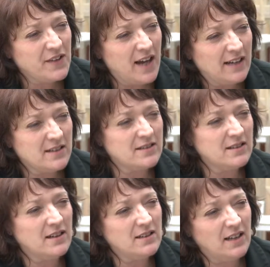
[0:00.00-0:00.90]
of the island as
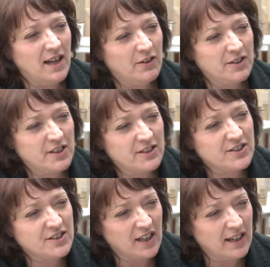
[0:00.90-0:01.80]
a heritage
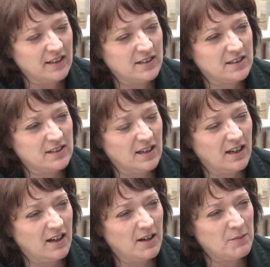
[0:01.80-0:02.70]
site
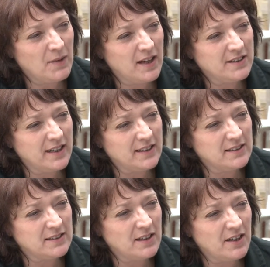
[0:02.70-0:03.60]
and
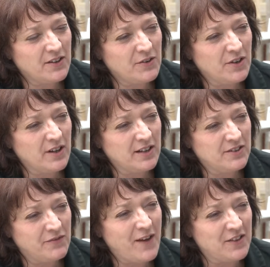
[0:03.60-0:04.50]

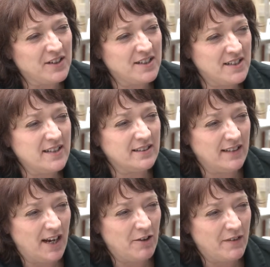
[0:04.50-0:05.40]
the fact that it is an
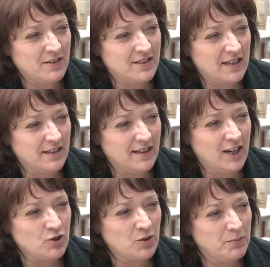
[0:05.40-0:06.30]
area of outstanding
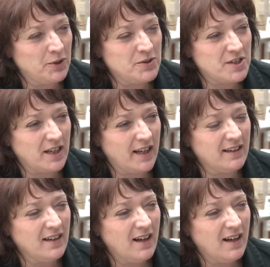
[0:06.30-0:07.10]
natural beauty